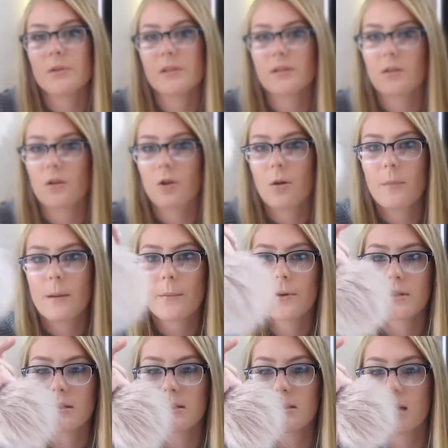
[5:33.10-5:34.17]
this on all my
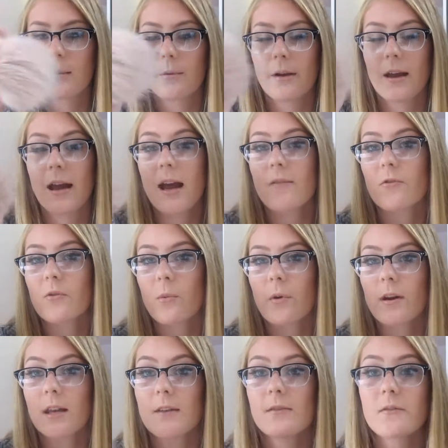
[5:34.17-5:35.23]
purses and I bring it everywhere.
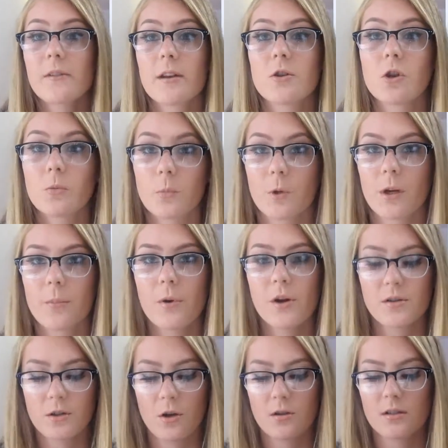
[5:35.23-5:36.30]
Even if I don't bring a
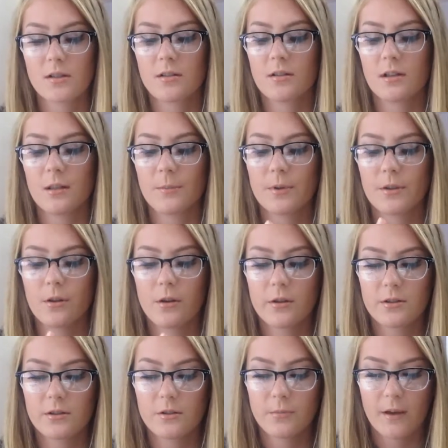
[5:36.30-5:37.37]
purse, I'll just clip it on
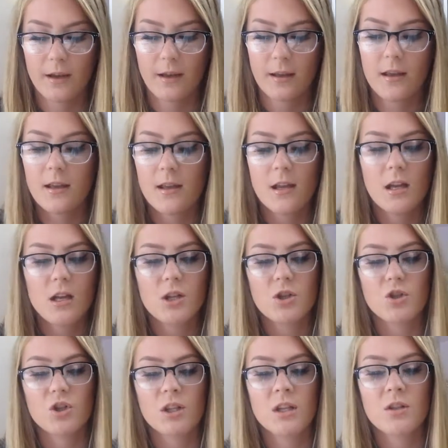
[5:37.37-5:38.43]
to my
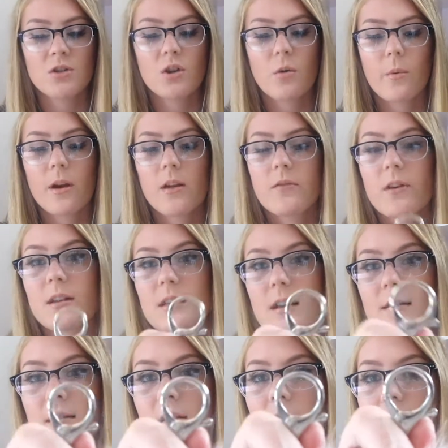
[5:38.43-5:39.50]
jeans or whatever because it
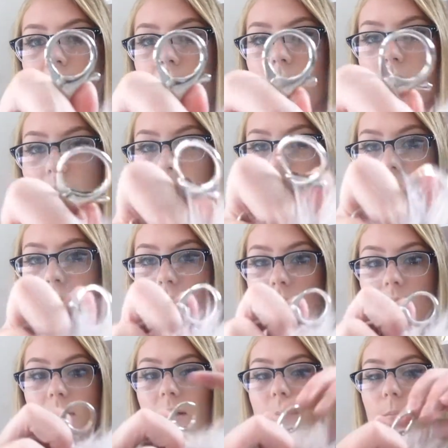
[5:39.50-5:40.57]
has like a little
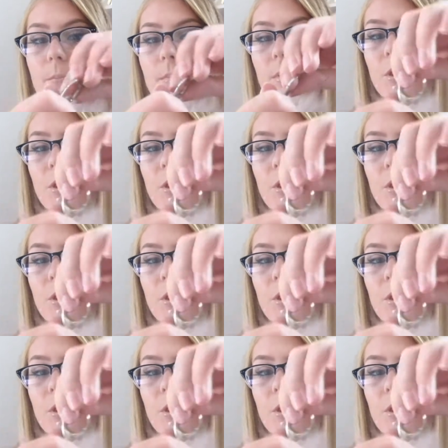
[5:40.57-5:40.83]
clip. You